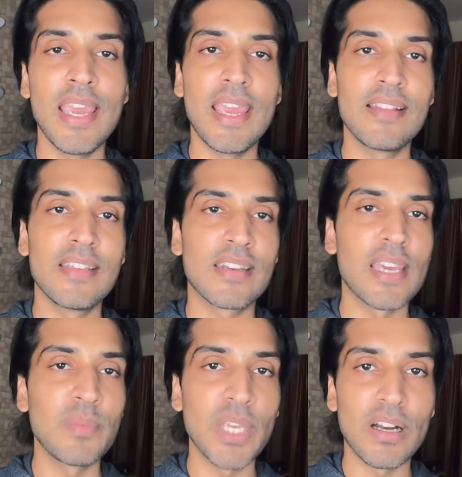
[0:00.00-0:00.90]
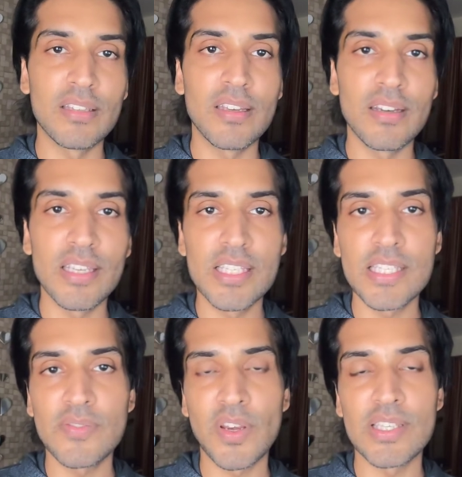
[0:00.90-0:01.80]
and there can be other
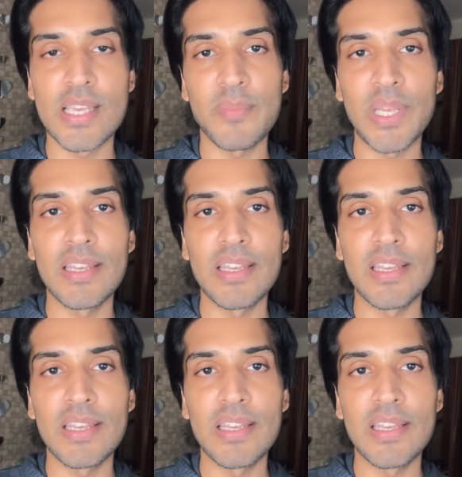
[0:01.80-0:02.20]
reasons for example